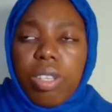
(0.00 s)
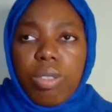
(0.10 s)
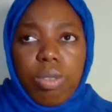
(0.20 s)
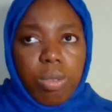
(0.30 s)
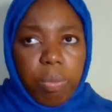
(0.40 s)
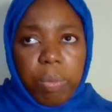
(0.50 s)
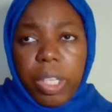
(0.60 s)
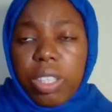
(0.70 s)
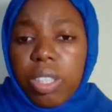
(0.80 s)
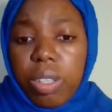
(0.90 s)
So
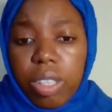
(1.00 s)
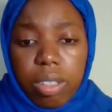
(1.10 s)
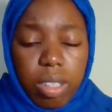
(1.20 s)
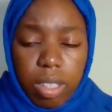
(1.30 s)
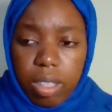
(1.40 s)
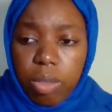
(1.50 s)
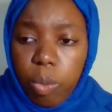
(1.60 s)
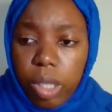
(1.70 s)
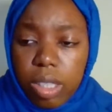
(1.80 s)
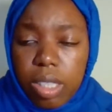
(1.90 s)
pick the
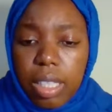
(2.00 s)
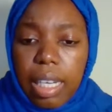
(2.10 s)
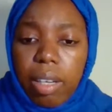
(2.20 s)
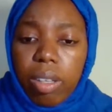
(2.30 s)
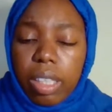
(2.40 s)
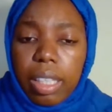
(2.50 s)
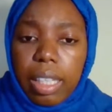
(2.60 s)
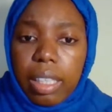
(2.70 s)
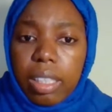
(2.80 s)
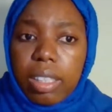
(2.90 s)
ones they are
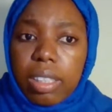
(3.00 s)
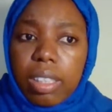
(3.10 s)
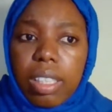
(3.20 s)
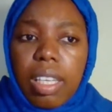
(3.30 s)
under it